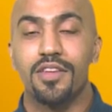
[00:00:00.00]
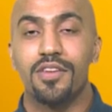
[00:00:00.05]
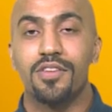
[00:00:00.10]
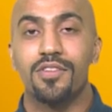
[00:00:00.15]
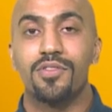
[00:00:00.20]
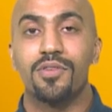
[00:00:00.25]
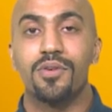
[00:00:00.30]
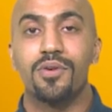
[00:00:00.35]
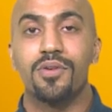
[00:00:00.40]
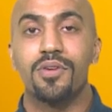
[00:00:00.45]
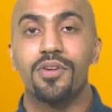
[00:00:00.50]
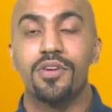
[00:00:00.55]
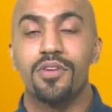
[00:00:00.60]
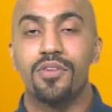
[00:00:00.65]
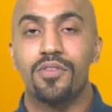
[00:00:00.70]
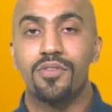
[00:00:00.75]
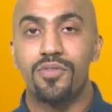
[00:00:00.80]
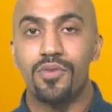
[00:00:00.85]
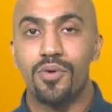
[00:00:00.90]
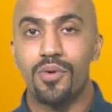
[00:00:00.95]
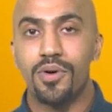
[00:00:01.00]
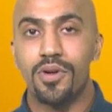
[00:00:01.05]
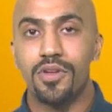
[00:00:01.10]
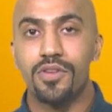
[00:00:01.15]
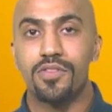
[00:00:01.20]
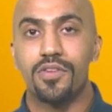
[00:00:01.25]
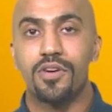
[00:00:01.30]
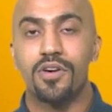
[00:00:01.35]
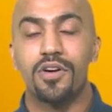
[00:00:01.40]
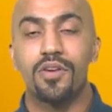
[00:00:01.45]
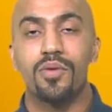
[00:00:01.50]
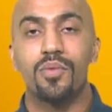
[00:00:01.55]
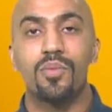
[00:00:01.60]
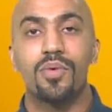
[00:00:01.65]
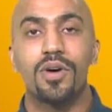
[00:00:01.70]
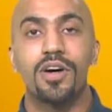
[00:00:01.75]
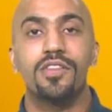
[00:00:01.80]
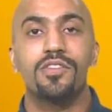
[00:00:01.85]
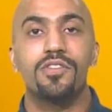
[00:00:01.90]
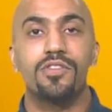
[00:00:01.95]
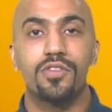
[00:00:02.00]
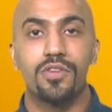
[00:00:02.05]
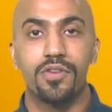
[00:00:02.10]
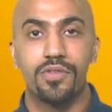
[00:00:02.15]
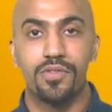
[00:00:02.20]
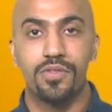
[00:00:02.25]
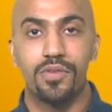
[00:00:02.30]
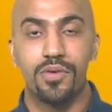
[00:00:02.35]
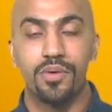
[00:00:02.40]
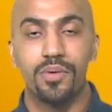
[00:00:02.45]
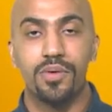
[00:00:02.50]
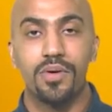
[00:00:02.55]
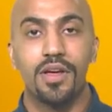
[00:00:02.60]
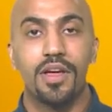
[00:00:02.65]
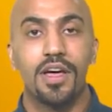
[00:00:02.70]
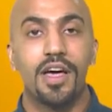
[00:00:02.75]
So focus on what serves you